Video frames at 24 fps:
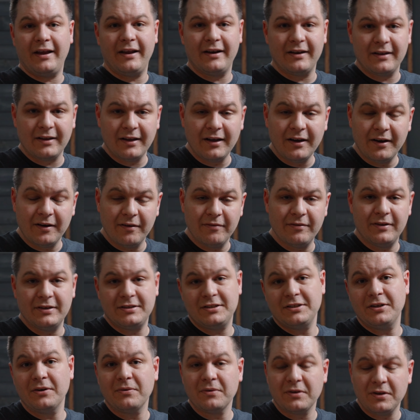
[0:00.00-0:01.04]
and love
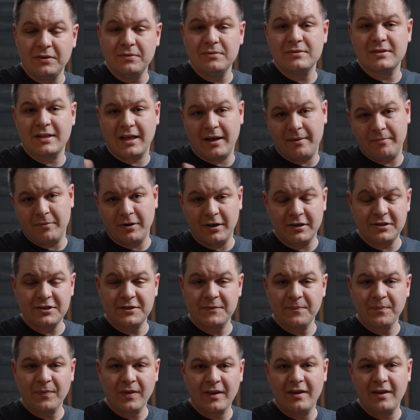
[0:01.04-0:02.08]
that you don't use that much